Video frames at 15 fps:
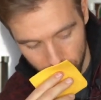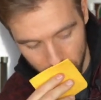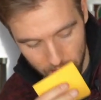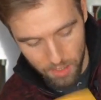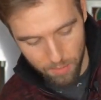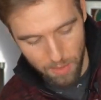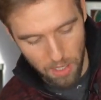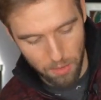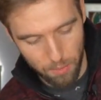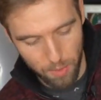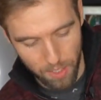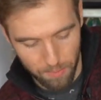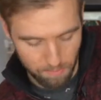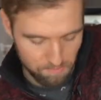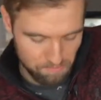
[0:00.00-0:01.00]
smell,
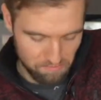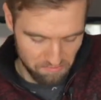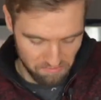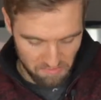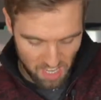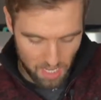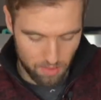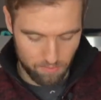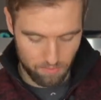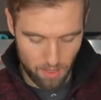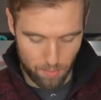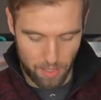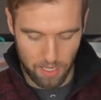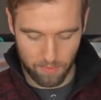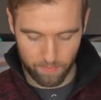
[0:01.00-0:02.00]
but yeah,
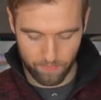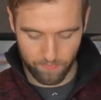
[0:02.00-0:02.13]
not bad.